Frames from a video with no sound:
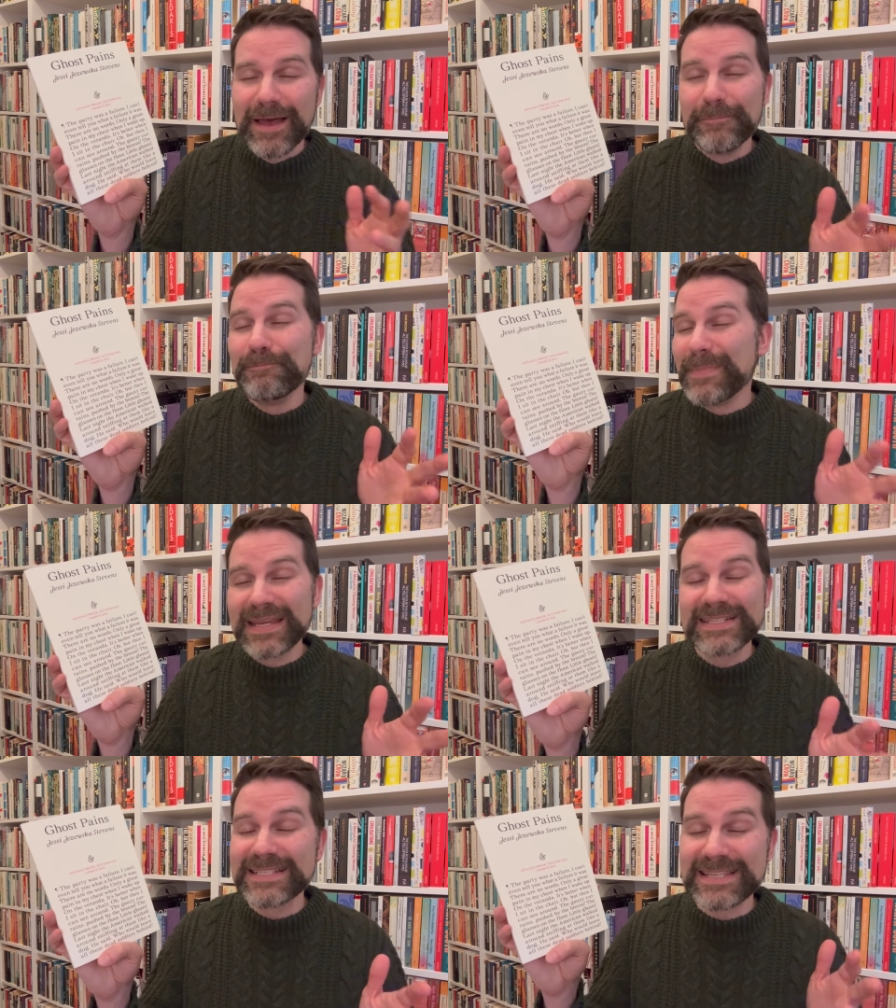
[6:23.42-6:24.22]

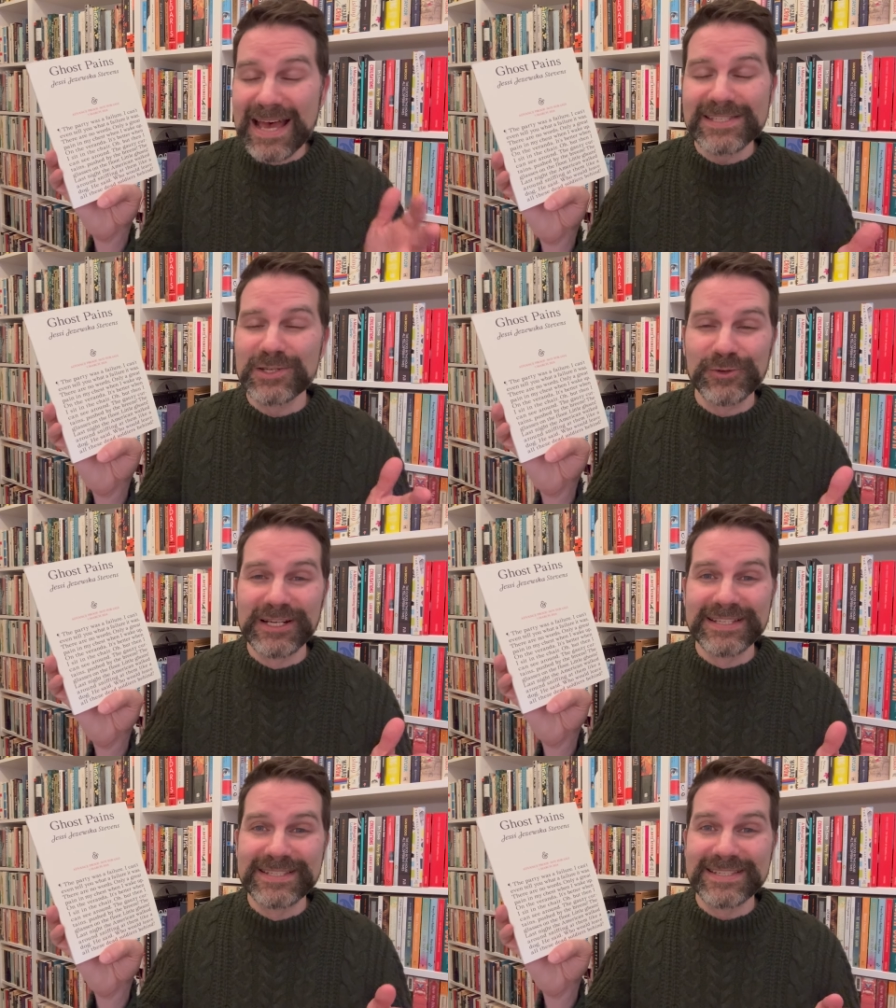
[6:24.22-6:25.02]
make
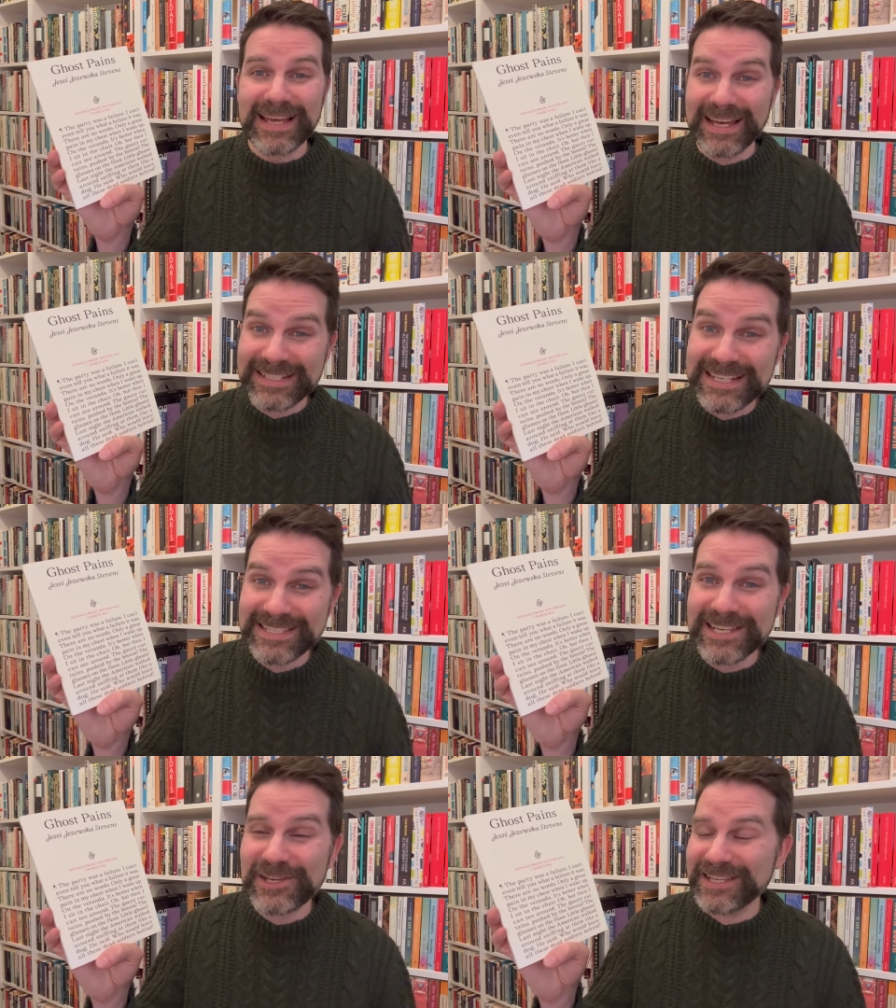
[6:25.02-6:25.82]
disastrous uh,
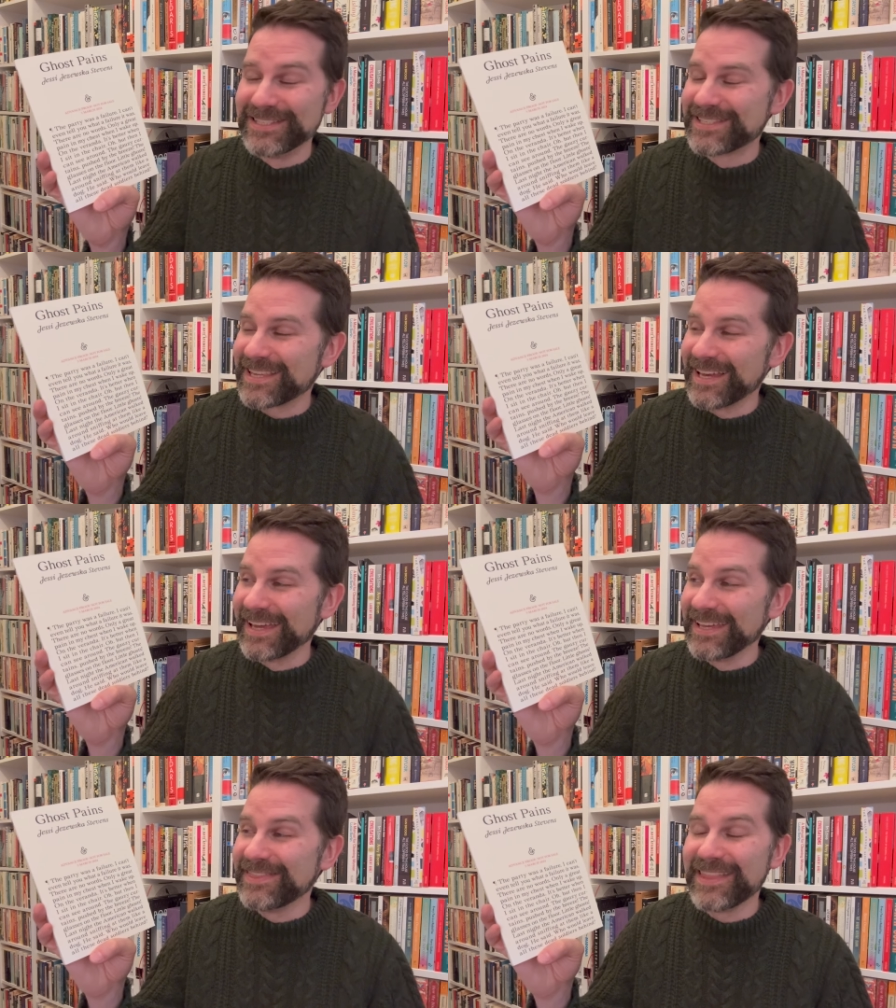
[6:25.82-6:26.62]
decisions uh,
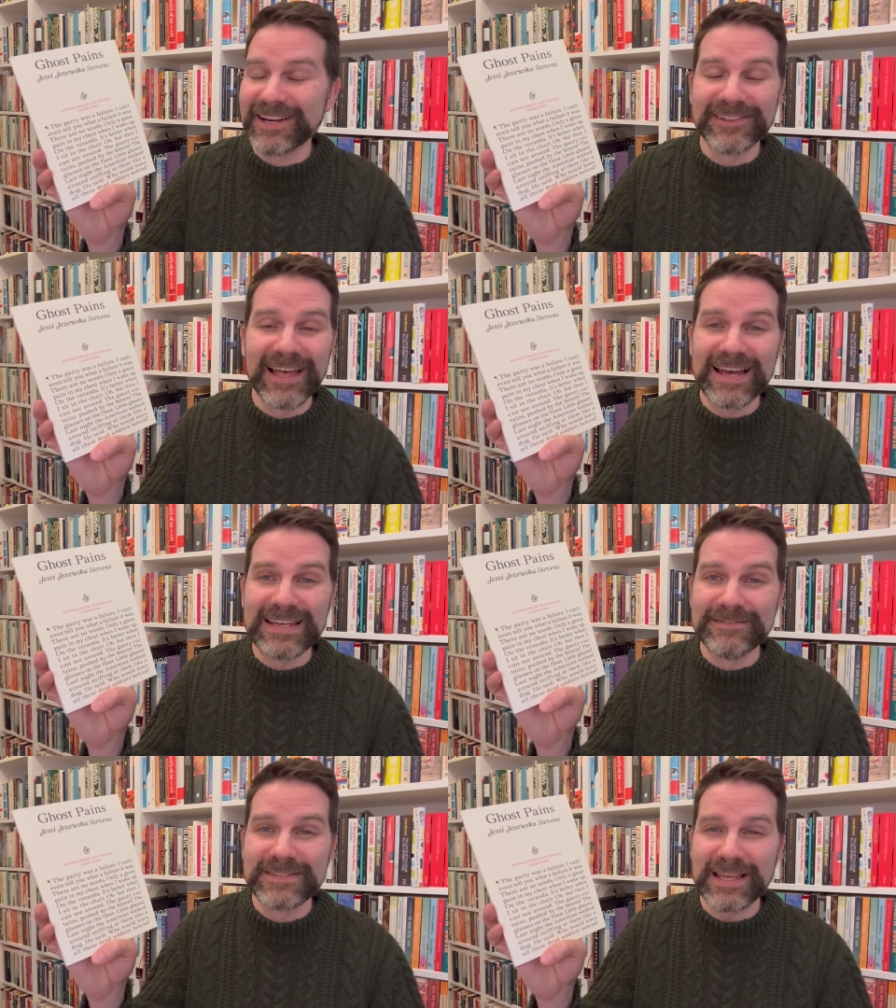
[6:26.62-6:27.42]
in their
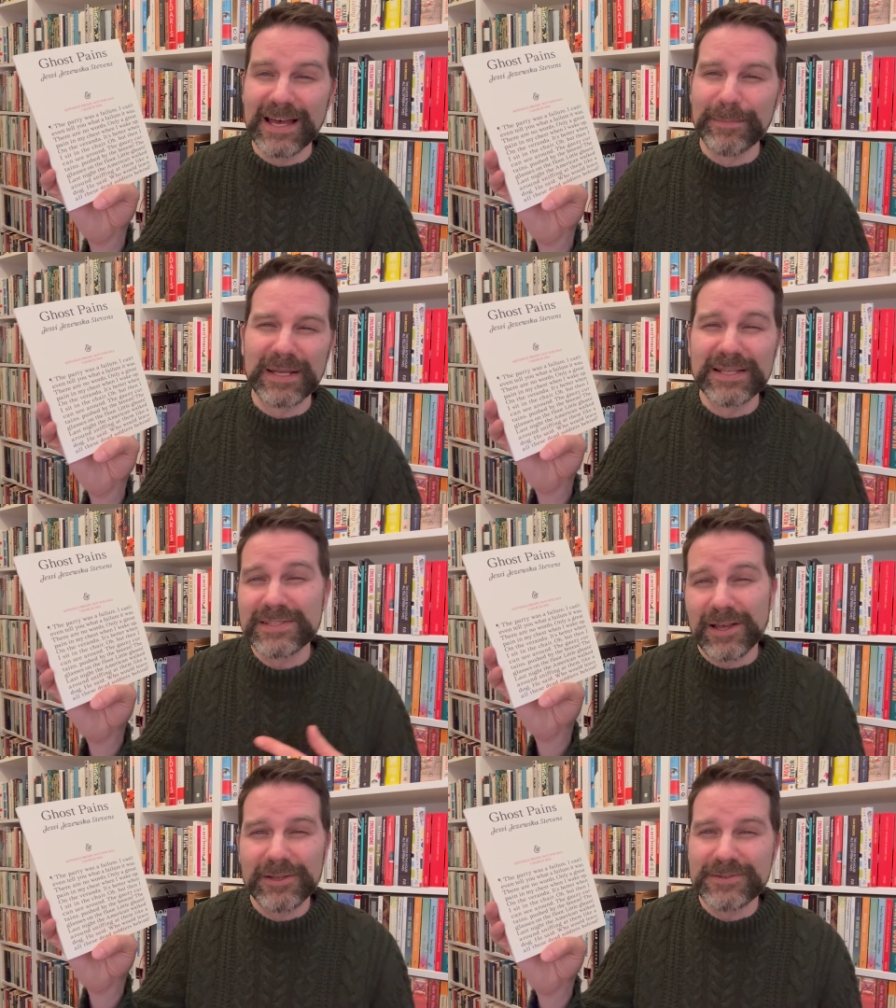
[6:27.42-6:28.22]
lives, uh, but it's
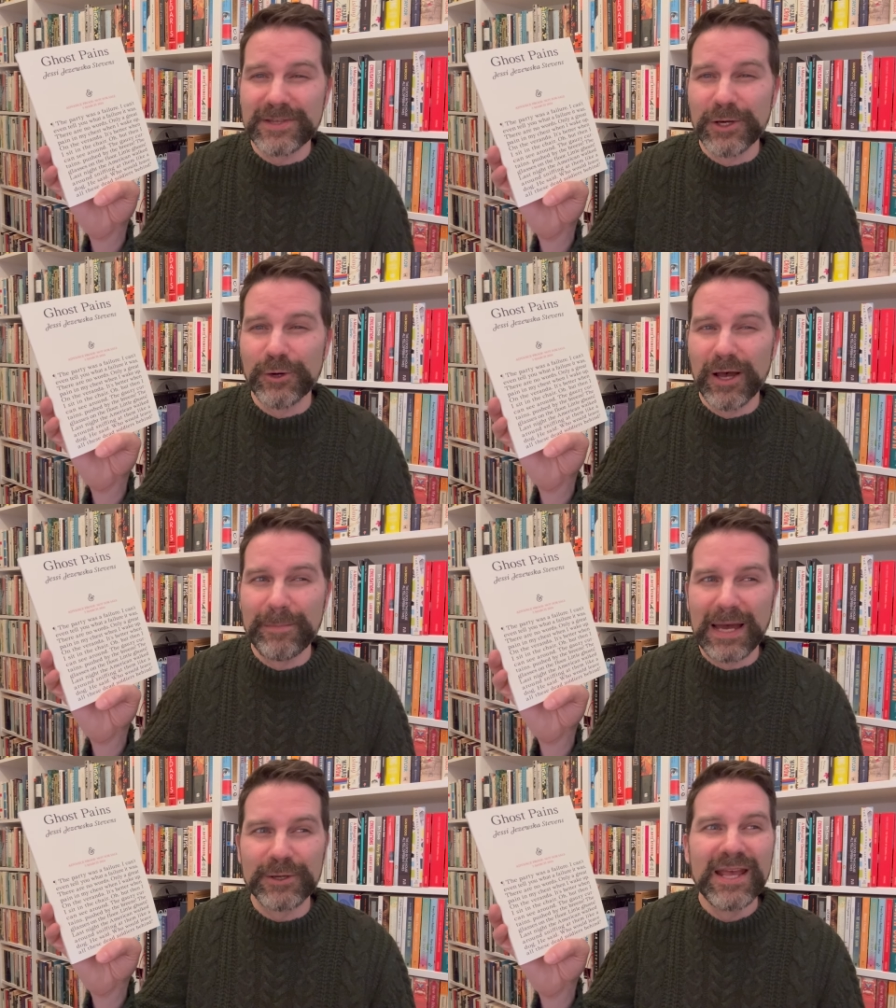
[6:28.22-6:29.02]
also
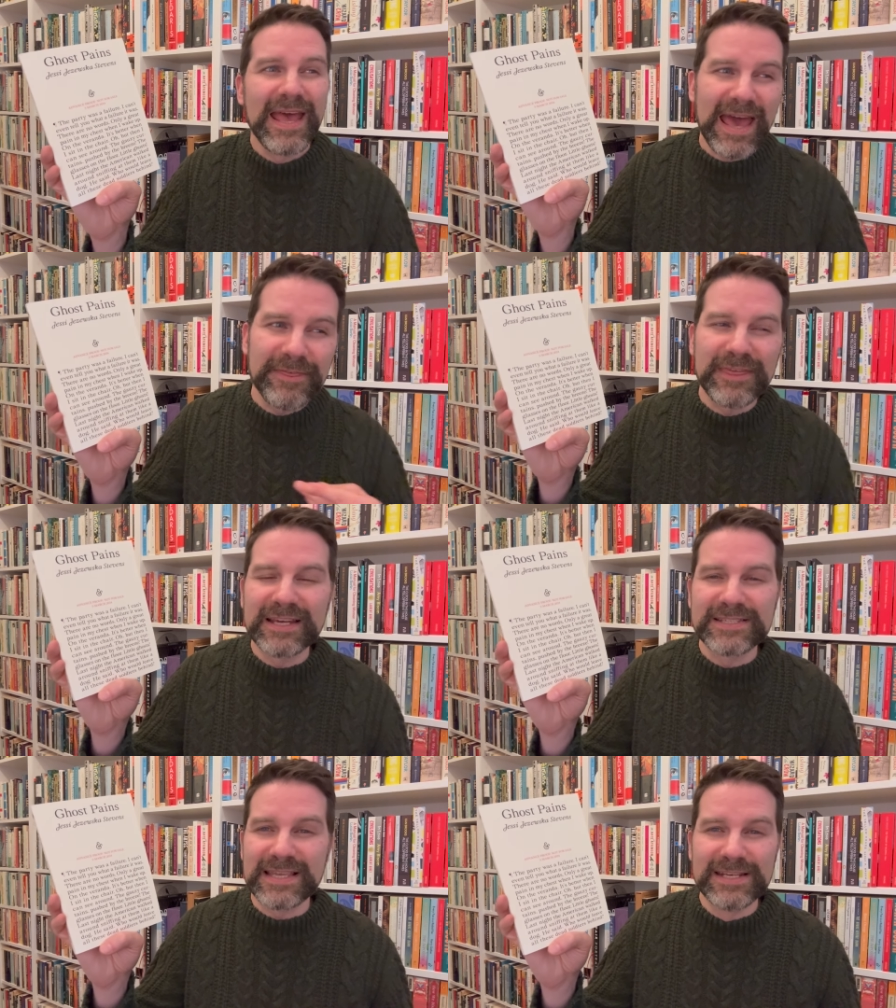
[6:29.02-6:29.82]
about
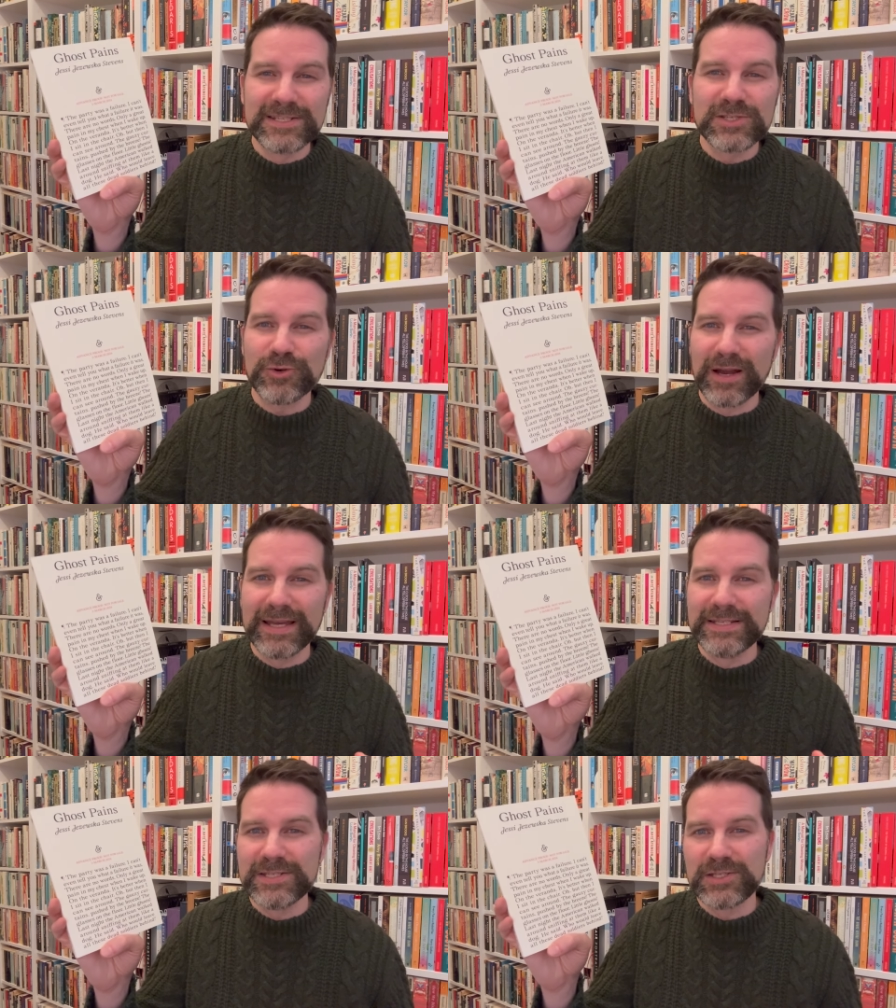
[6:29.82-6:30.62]
ethics and
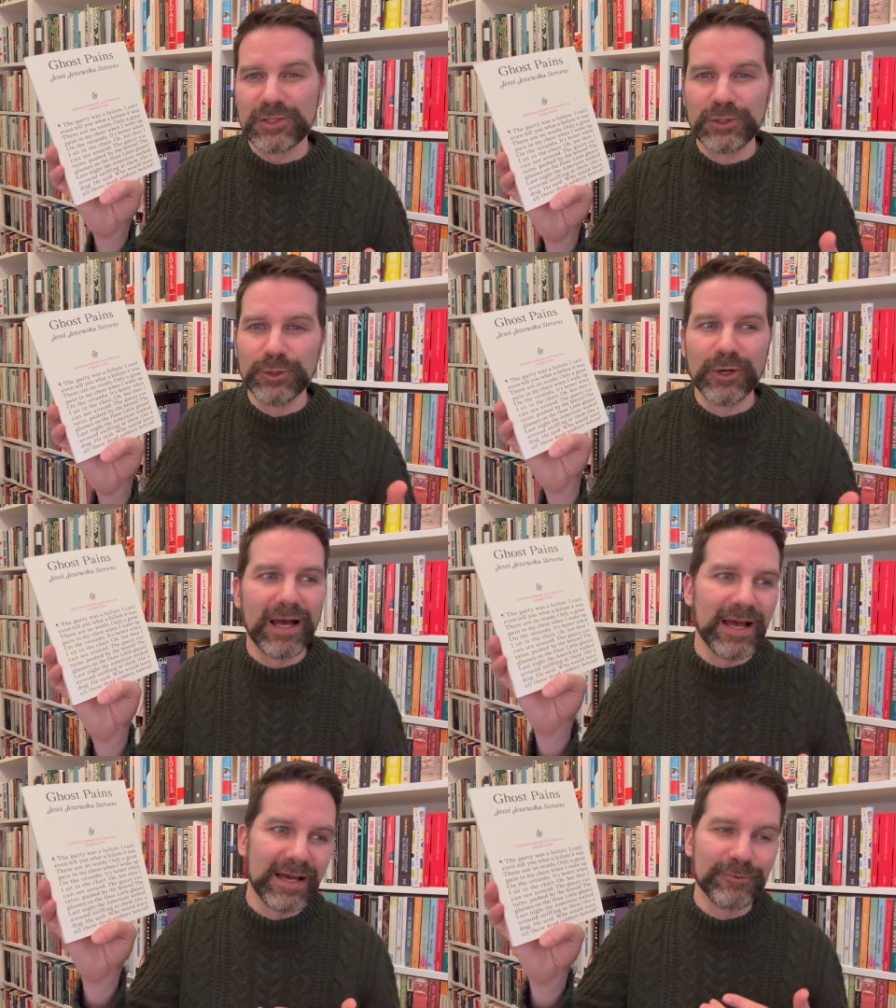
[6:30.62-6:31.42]
trying to
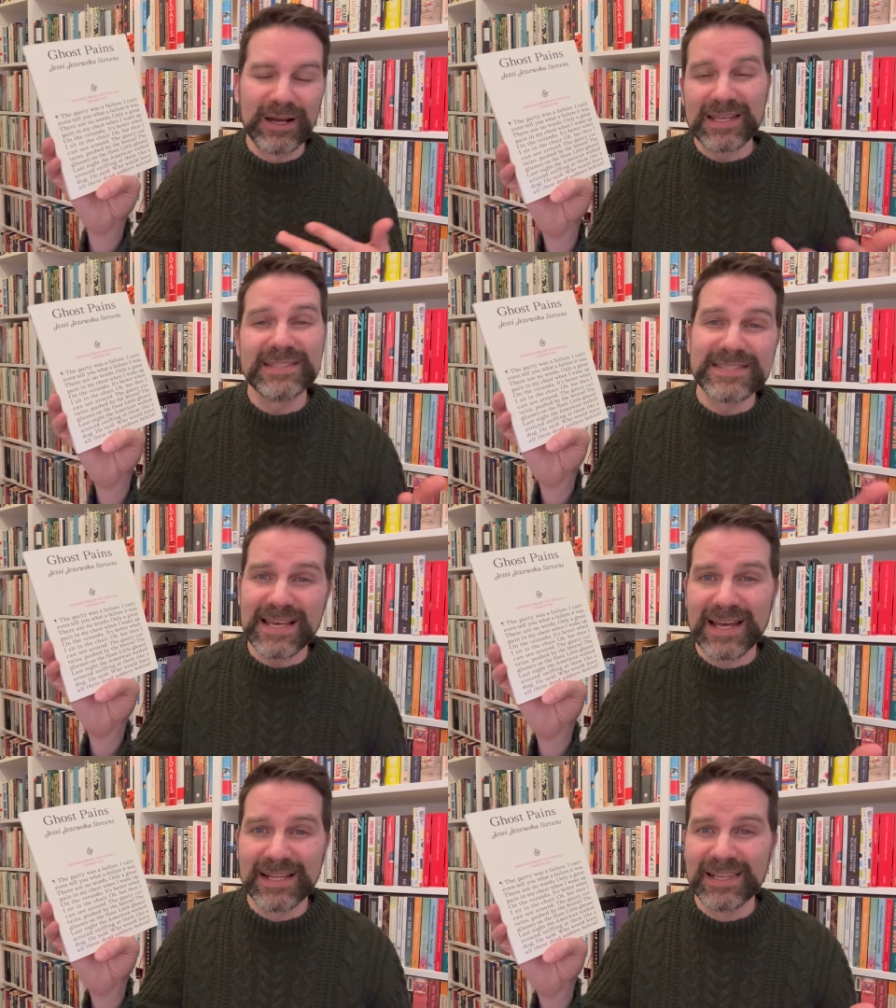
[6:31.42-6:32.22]
uh,
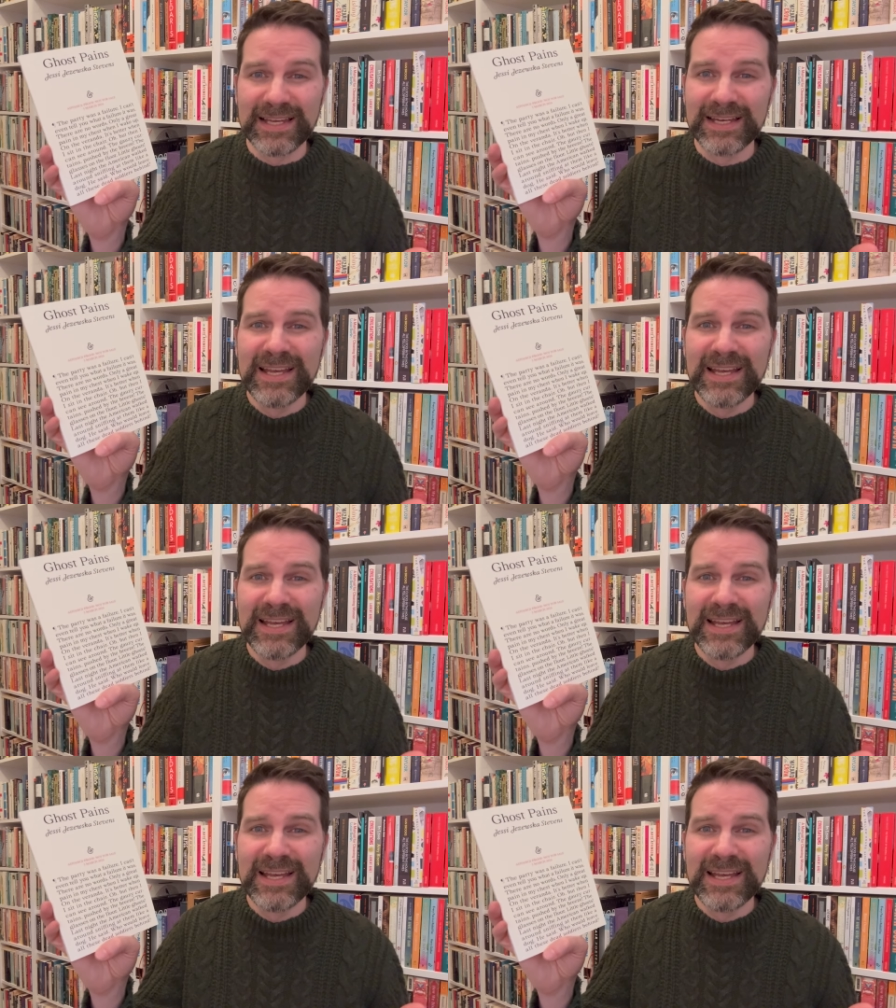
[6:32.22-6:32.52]
reconcile a,